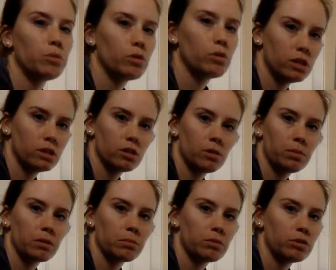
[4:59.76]
proteins are
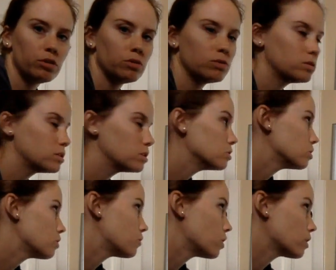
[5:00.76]
being produced, and
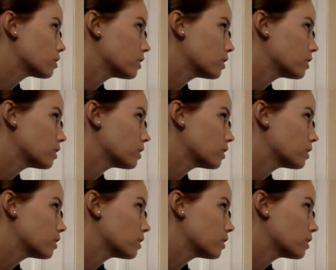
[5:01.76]
so forth.